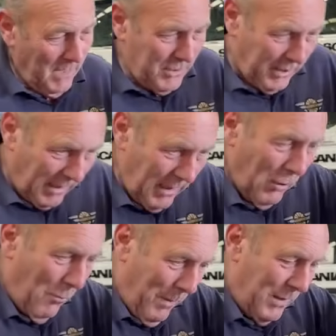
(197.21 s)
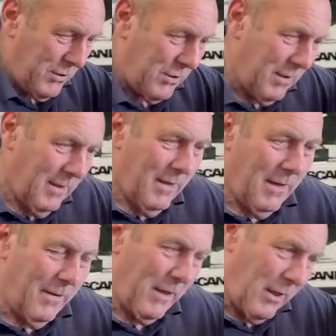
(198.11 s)
It's the little bits
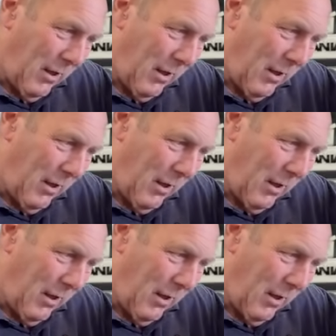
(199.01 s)
like the